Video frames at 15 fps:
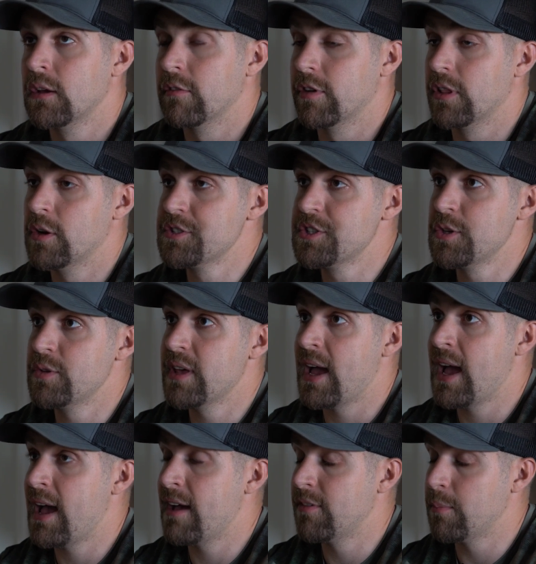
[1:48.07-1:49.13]
for those of you that
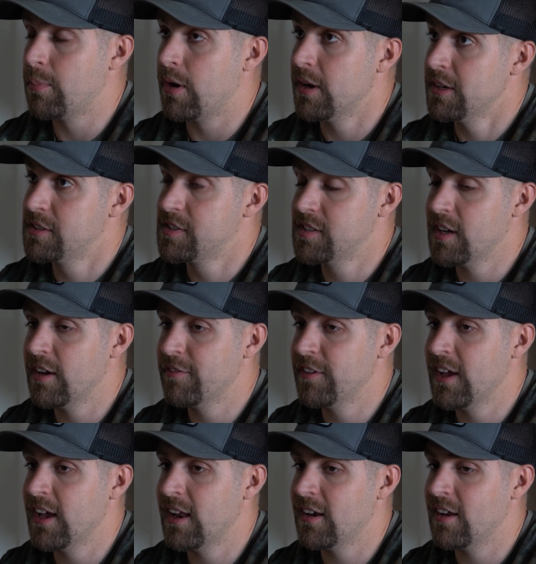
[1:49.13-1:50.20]
haven't bought your stuff
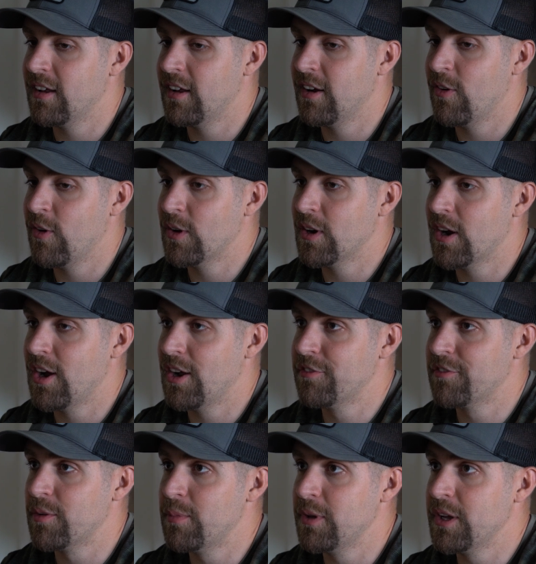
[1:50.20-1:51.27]
yet or are
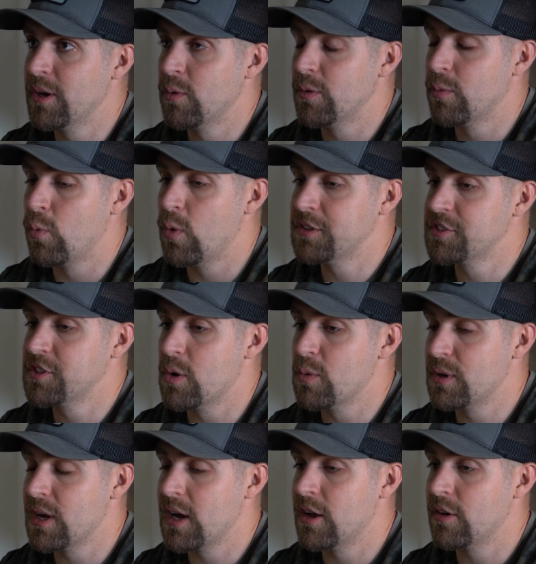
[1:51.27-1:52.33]
unfamiliar with what's
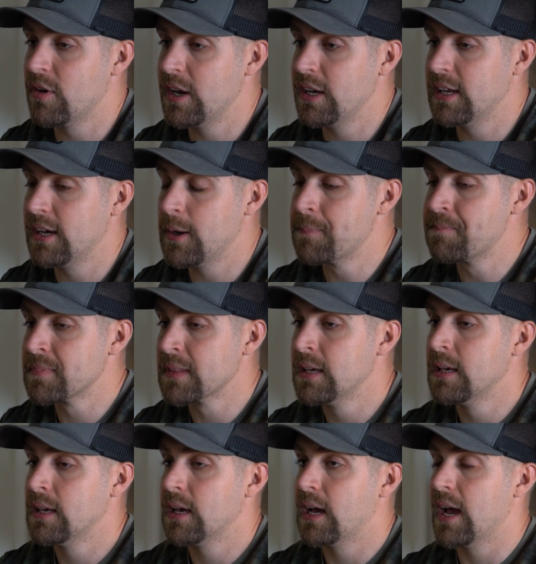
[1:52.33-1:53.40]
going on right now,
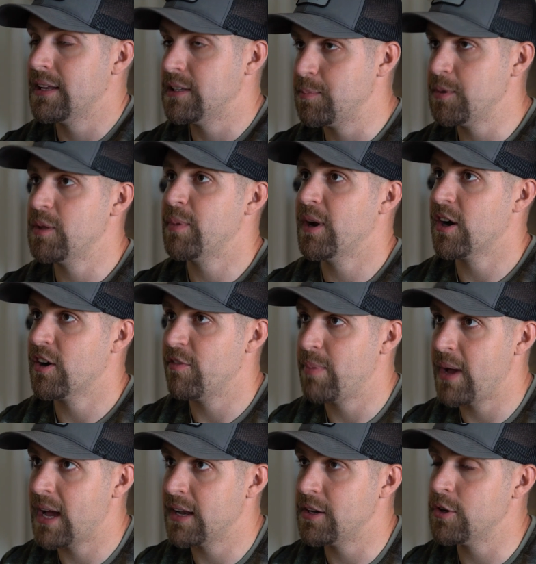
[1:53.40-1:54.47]
I hate to be the bearer of
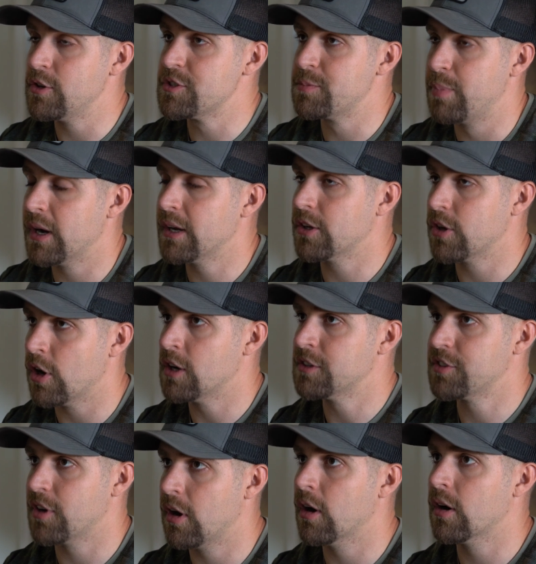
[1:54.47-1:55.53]
bad news, but
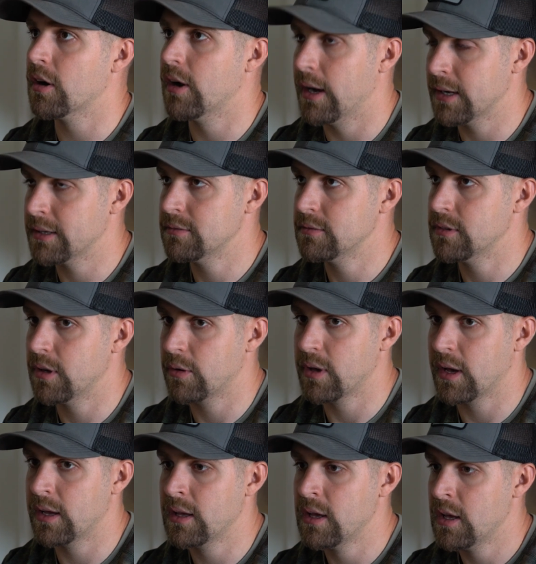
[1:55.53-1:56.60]
costs are high,
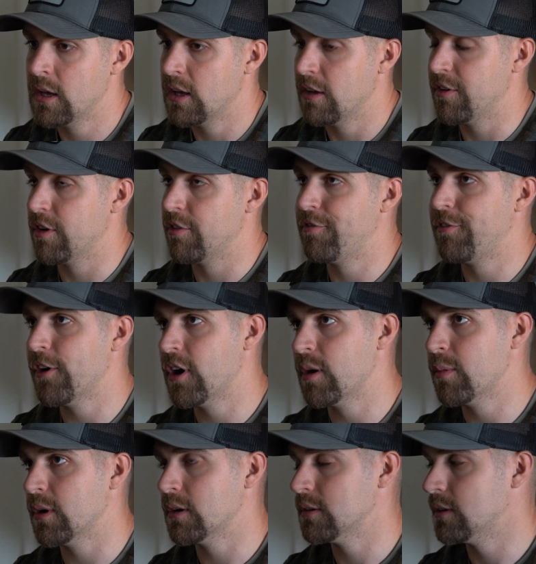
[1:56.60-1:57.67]
okay? If you're a
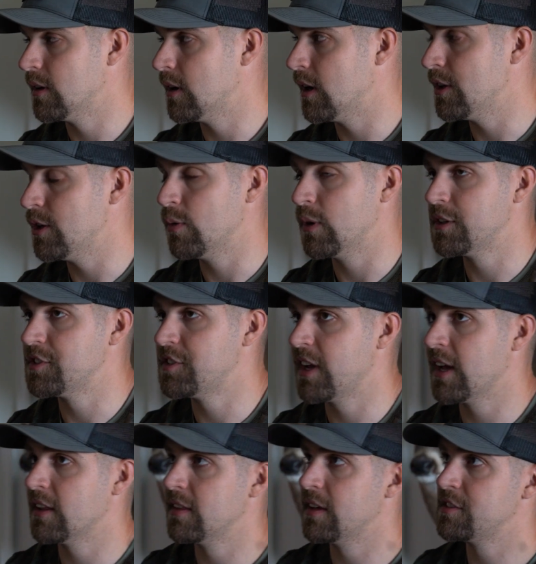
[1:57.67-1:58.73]
farmer, you
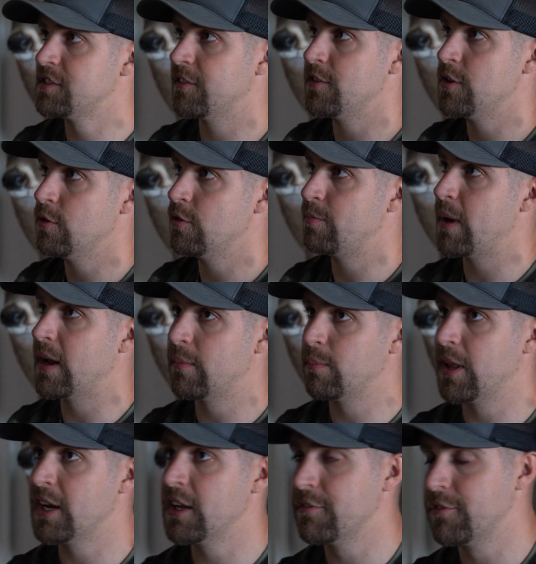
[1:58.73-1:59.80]
understand this. If you've been
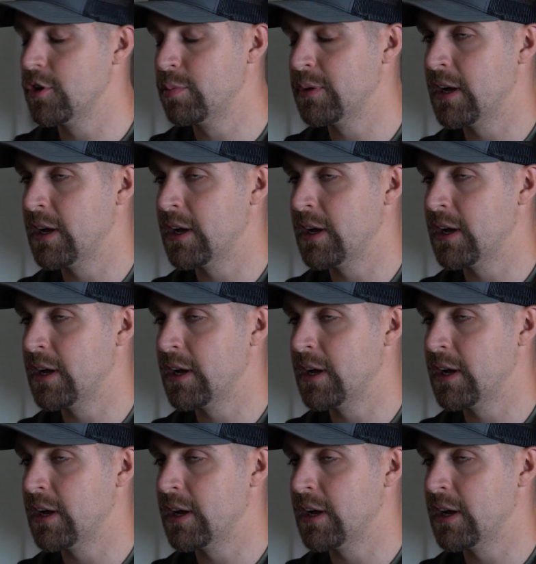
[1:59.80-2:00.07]
planting food